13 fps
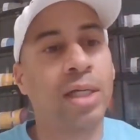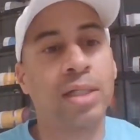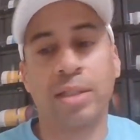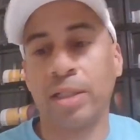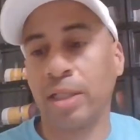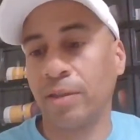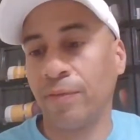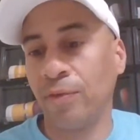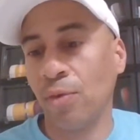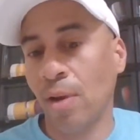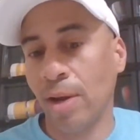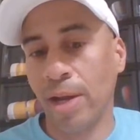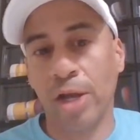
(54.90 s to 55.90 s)
I can say is if you
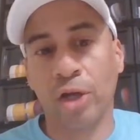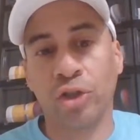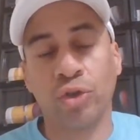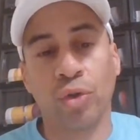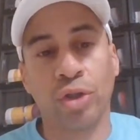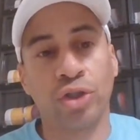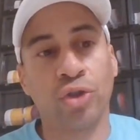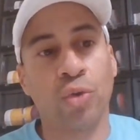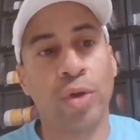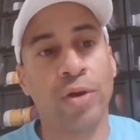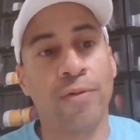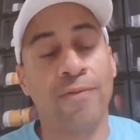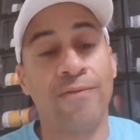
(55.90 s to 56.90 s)
are an Air Jordan 12